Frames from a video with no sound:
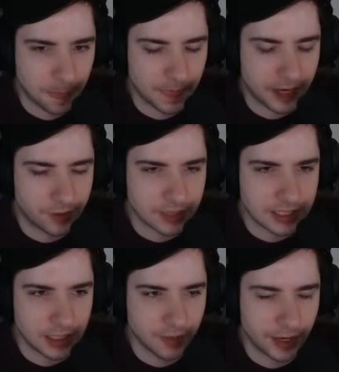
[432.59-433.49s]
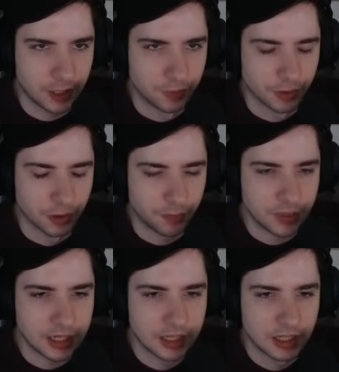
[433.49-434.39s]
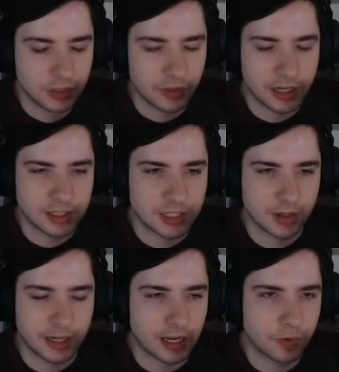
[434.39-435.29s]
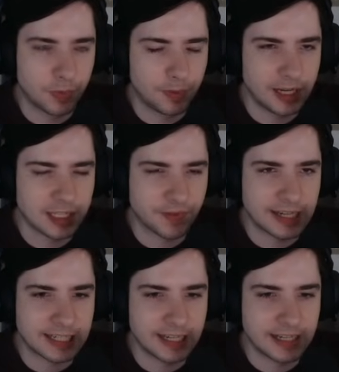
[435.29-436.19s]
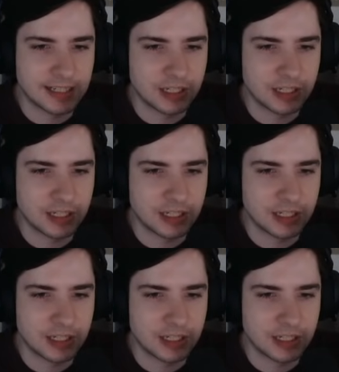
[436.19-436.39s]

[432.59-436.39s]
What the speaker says: I don't see why it would not be. You can just, again, replace Vice Glasses.